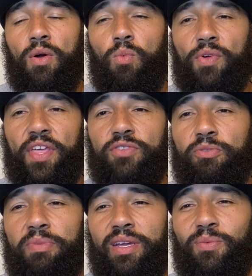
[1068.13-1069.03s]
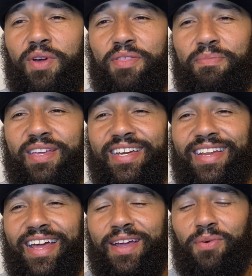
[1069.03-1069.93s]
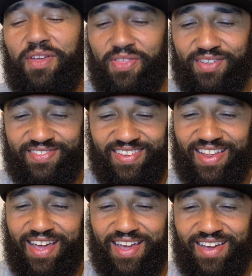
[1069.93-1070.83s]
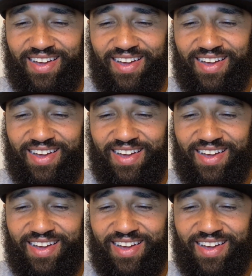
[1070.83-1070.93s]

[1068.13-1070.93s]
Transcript: Well, thanks for being with me today, with us today.